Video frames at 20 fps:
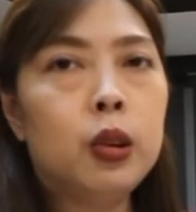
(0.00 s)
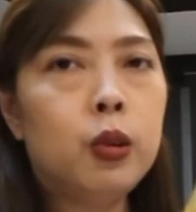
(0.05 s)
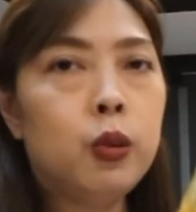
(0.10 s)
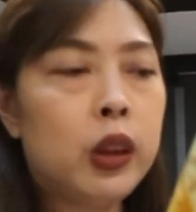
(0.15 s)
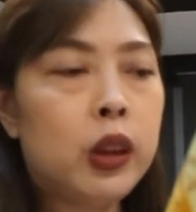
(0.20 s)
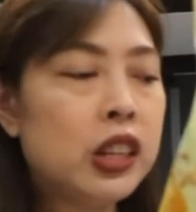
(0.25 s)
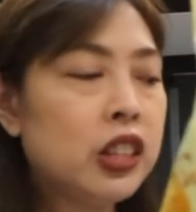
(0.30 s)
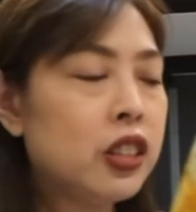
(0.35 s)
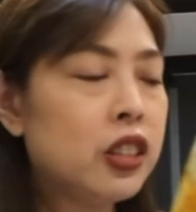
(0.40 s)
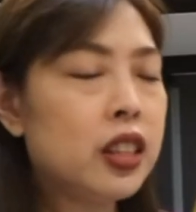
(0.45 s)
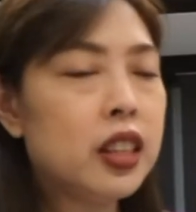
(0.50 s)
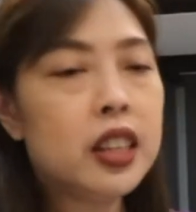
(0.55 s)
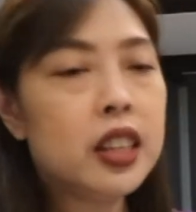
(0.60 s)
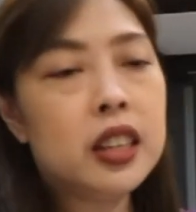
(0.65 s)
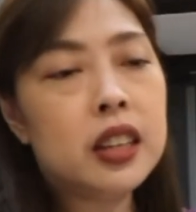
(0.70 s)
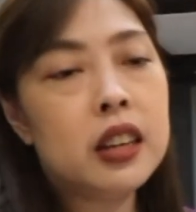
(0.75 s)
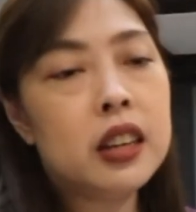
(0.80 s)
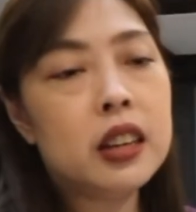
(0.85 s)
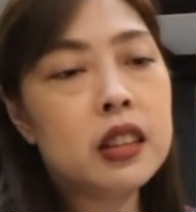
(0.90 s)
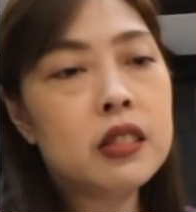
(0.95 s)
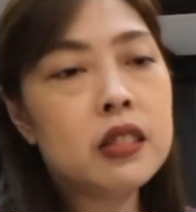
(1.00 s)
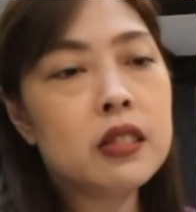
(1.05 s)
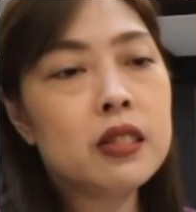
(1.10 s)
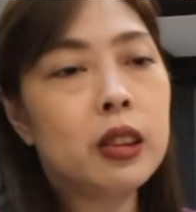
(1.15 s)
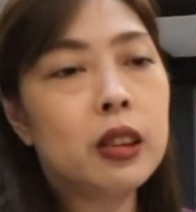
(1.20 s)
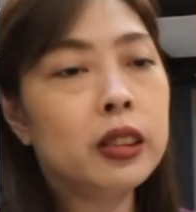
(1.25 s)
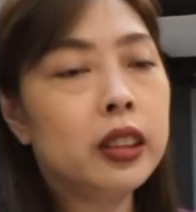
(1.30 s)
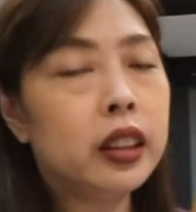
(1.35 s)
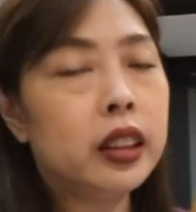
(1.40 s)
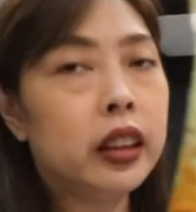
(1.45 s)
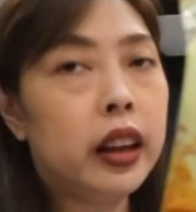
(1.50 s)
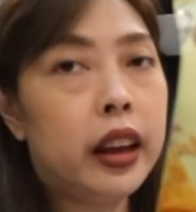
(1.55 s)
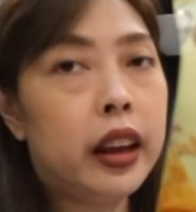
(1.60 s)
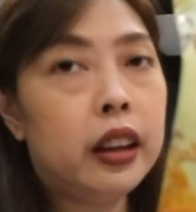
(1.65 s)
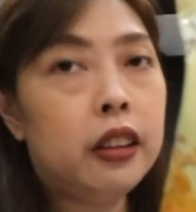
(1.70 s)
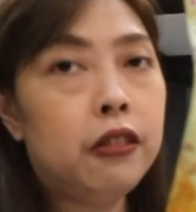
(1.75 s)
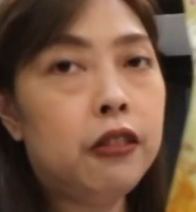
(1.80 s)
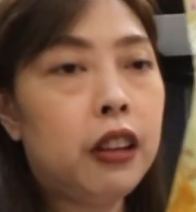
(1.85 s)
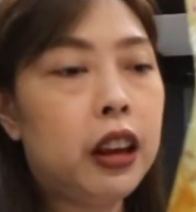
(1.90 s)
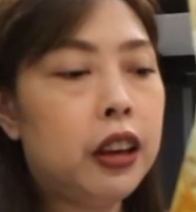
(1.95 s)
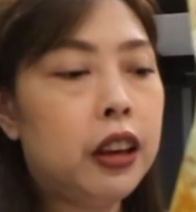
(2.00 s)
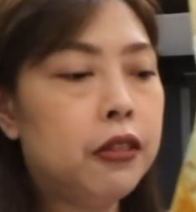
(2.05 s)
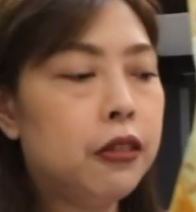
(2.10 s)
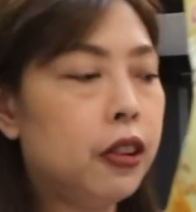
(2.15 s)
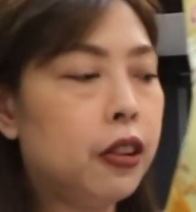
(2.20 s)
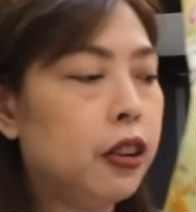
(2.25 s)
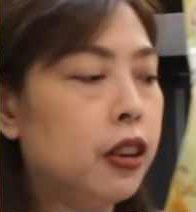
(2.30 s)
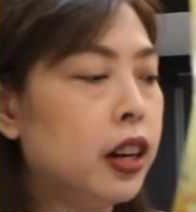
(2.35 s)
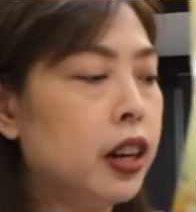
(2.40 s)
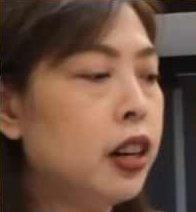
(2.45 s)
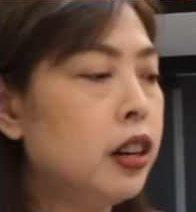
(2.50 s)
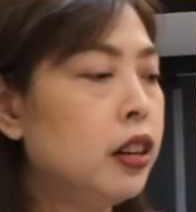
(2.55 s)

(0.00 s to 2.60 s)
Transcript: Wishy na salted egg flavor,